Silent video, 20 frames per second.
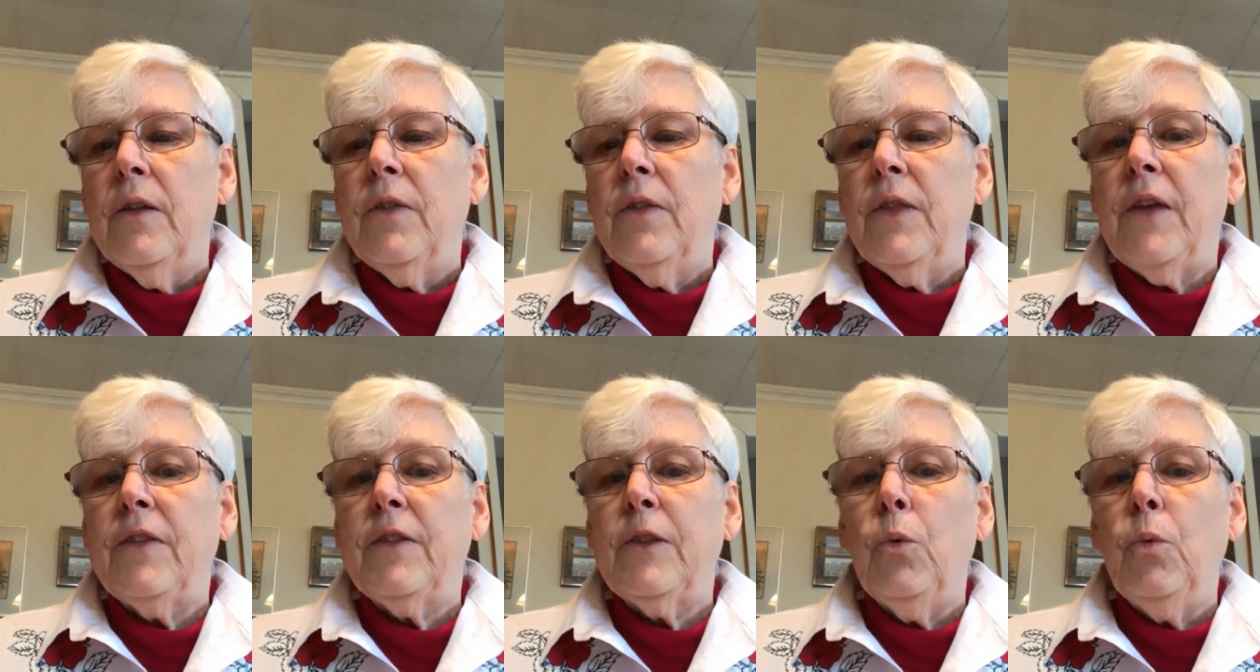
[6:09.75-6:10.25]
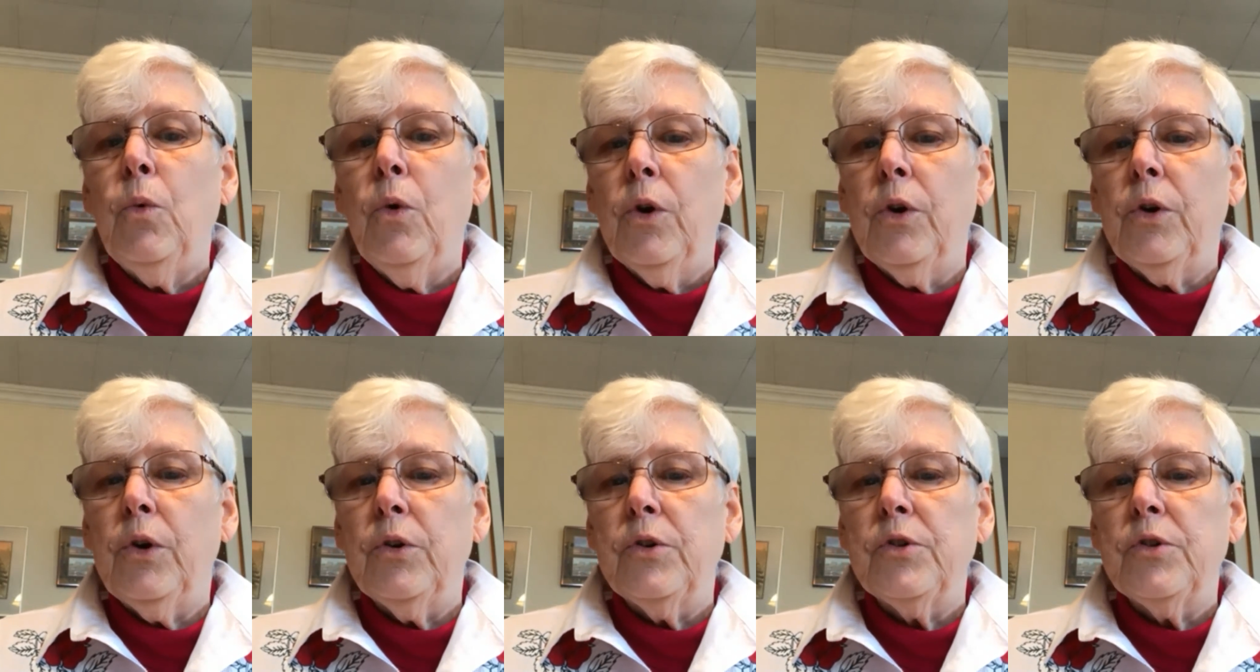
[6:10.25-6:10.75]
that the
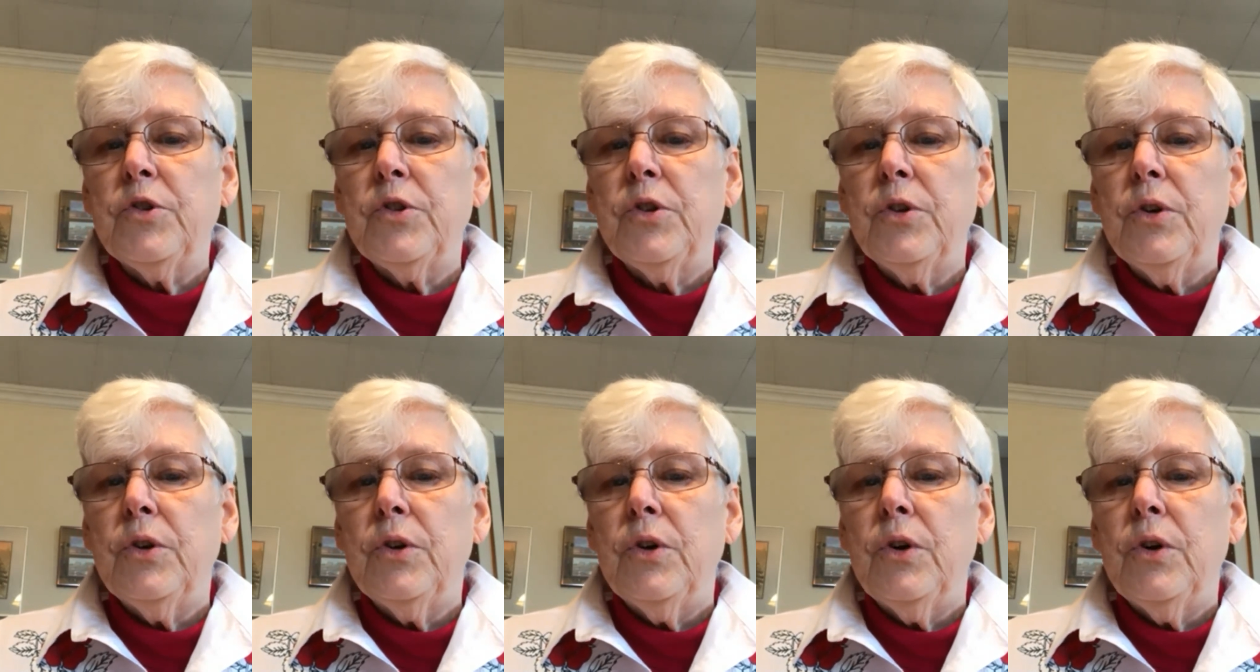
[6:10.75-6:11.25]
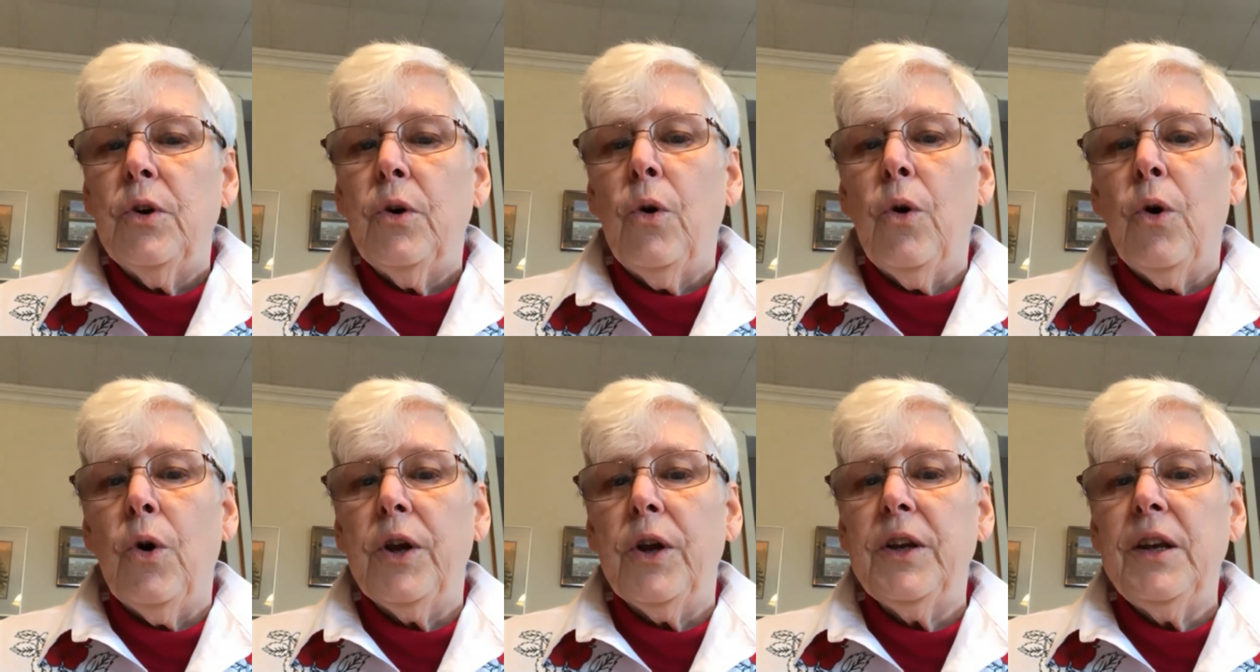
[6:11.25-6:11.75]
workers,
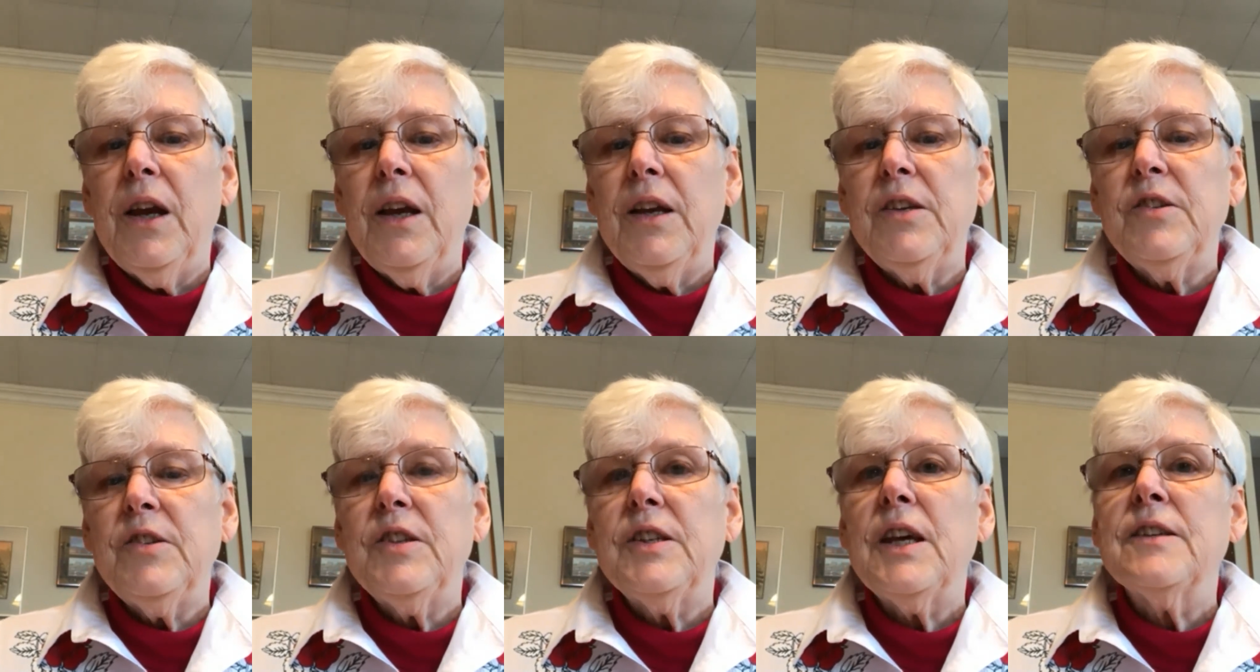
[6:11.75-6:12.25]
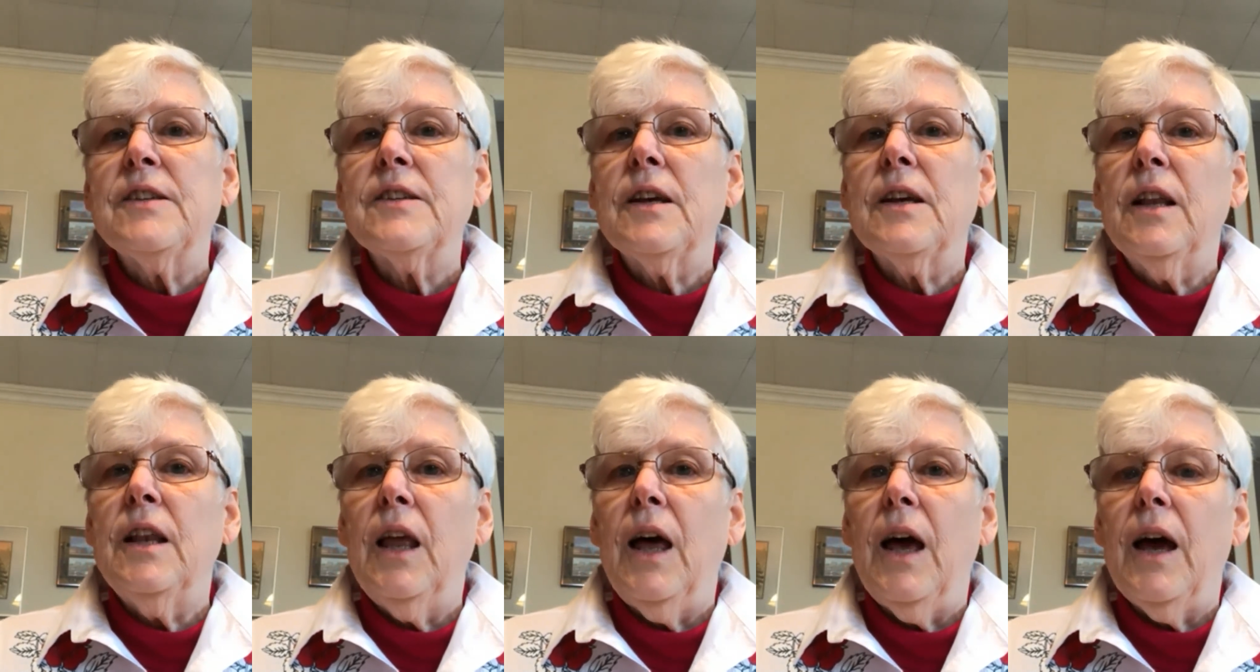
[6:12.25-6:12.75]
organized as a
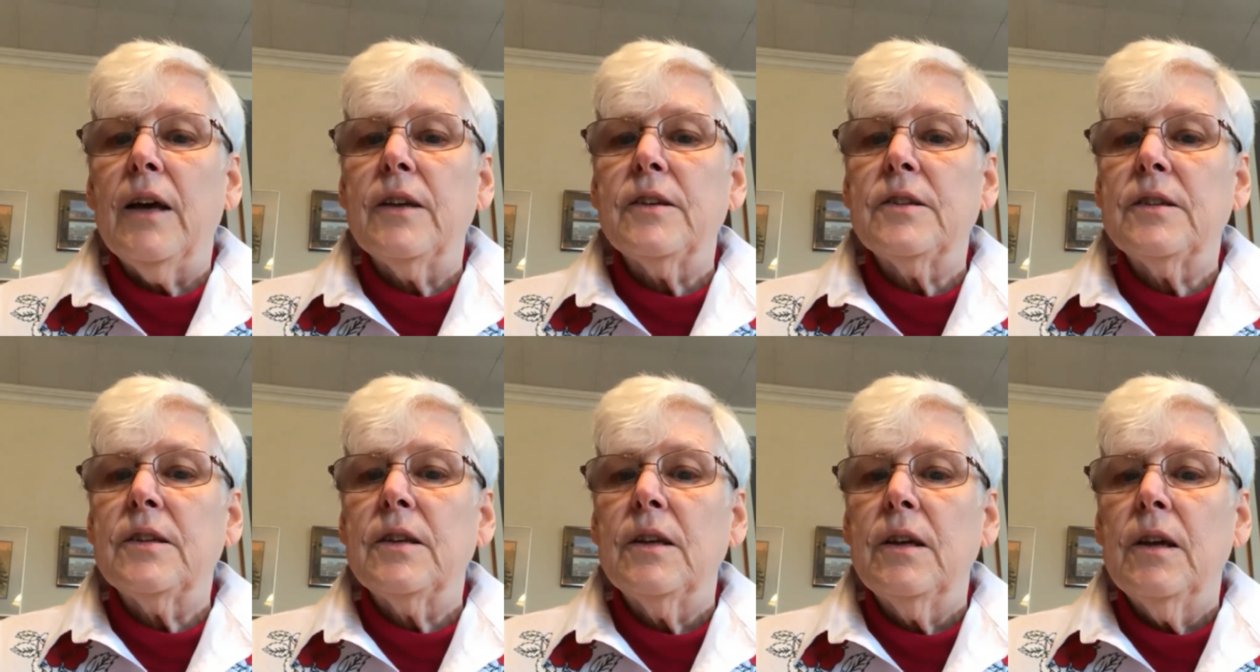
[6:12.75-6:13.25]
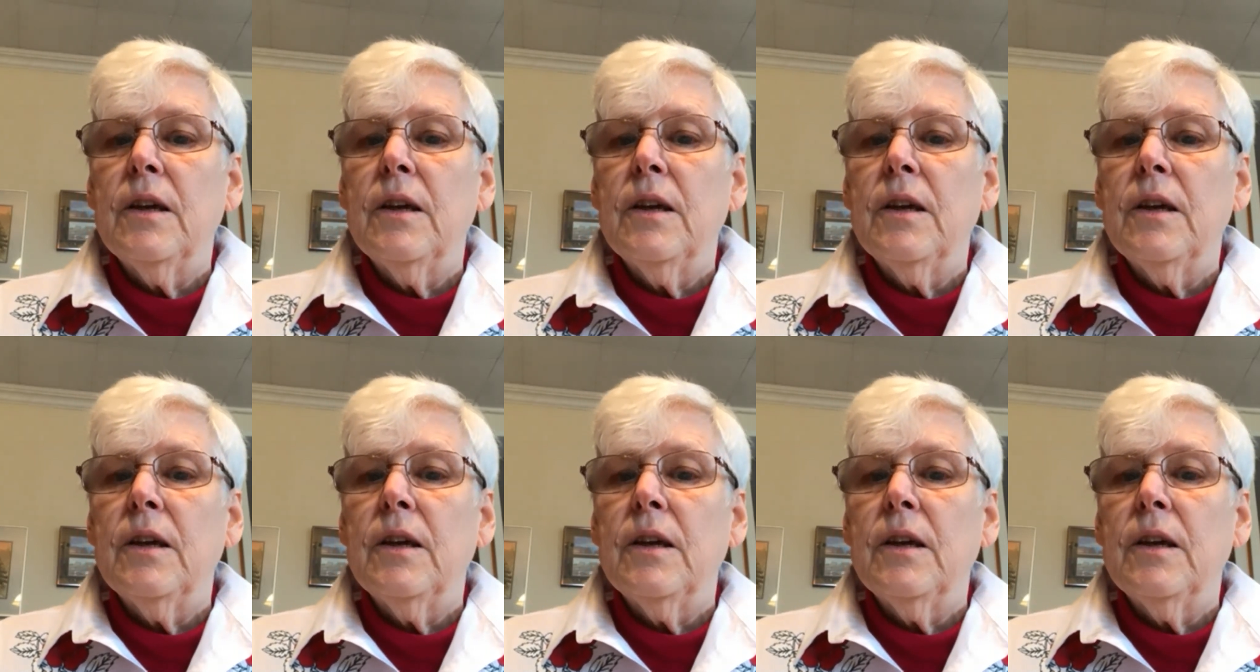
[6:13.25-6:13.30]
class,